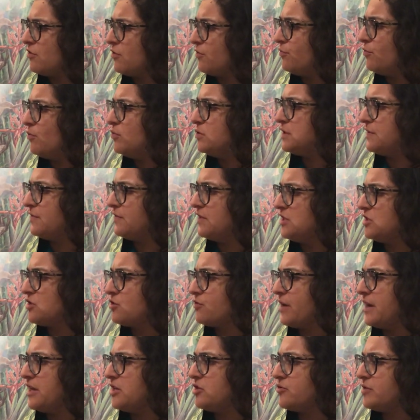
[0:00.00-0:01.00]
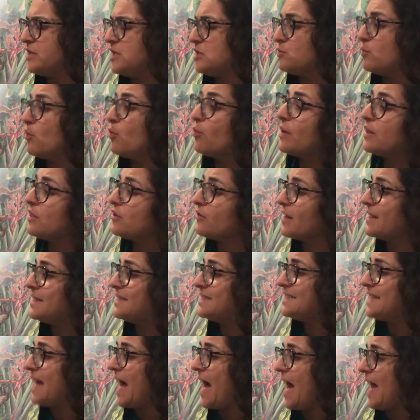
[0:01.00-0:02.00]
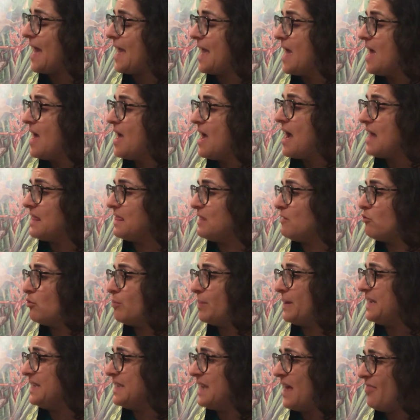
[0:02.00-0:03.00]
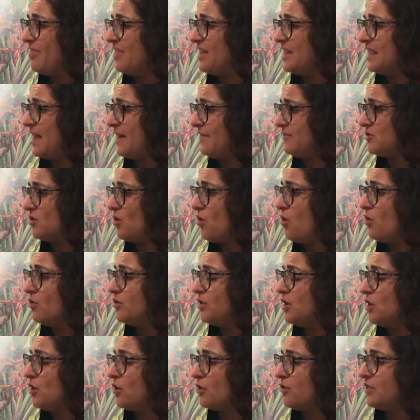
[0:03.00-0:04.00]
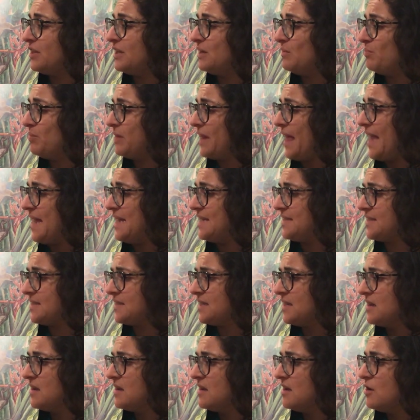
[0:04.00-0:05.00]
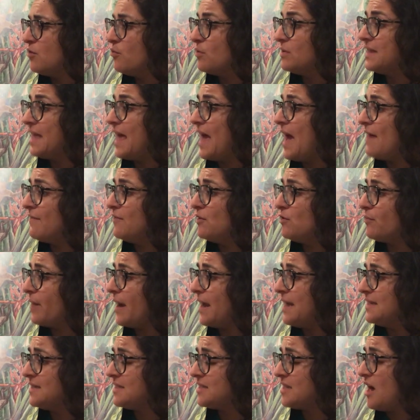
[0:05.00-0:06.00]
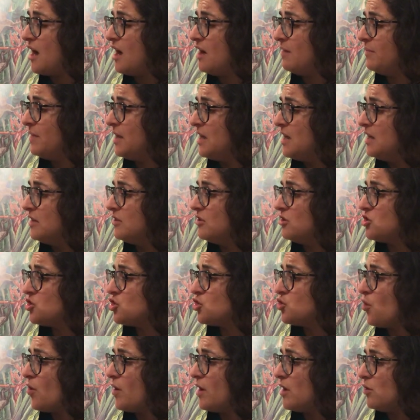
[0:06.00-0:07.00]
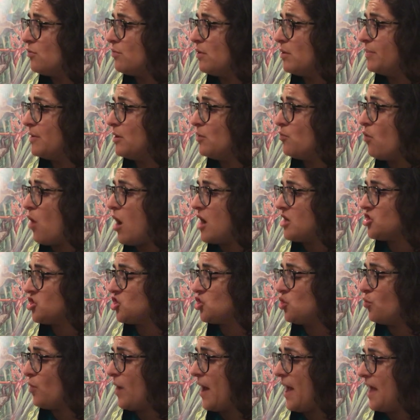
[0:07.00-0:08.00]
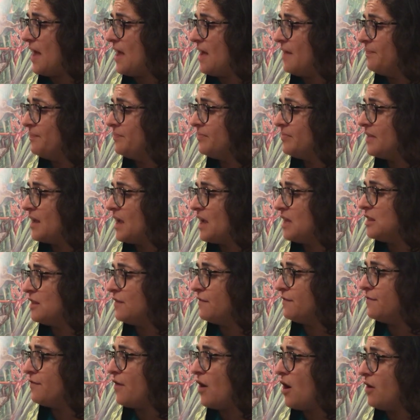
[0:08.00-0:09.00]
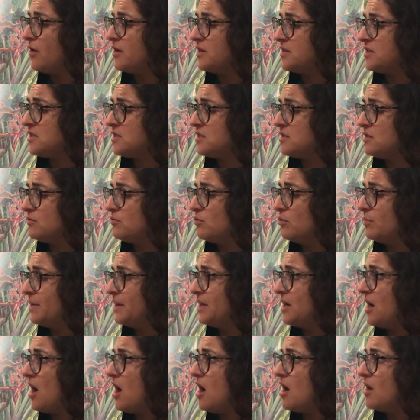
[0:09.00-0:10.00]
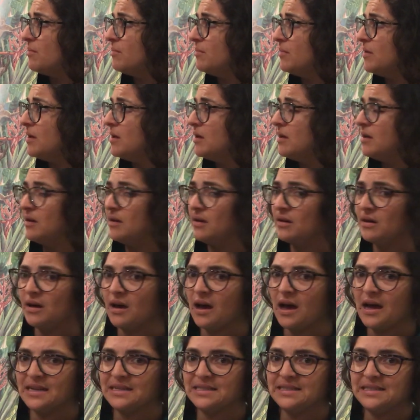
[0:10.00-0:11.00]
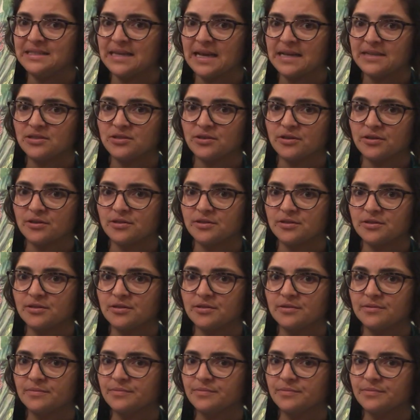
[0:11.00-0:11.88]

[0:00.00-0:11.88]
The roots of these great trees will wither and die, and there will be nothing left to hold the earth in place. When the heavy rains come, the soil will be washed away, and the forest will become a desert.